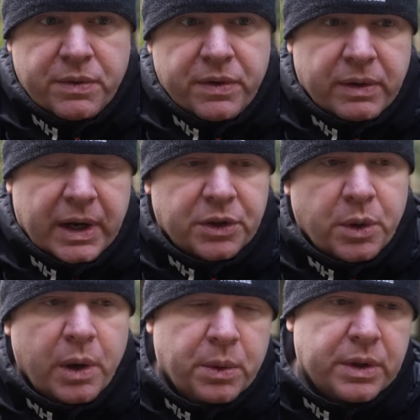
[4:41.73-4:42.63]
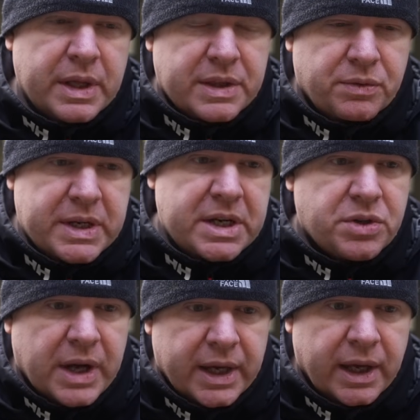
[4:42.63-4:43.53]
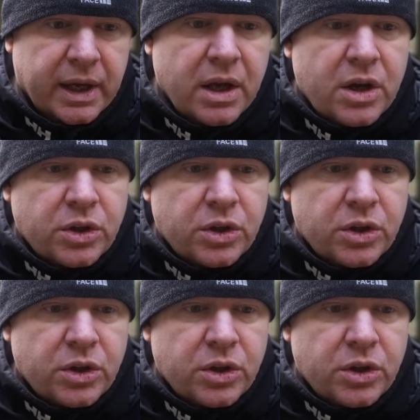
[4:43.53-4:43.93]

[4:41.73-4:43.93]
move it around? Do I want that 3D tracking?